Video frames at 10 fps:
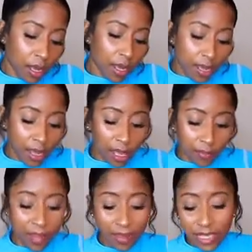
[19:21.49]

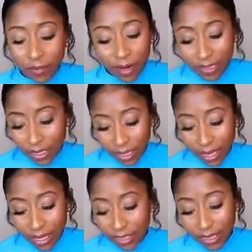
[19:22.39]
And this person,
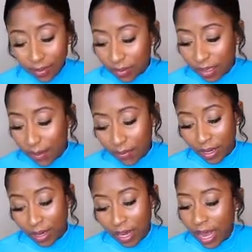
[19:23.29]
again, seems, I
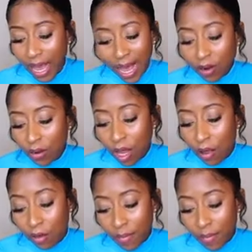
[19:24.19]
don't know.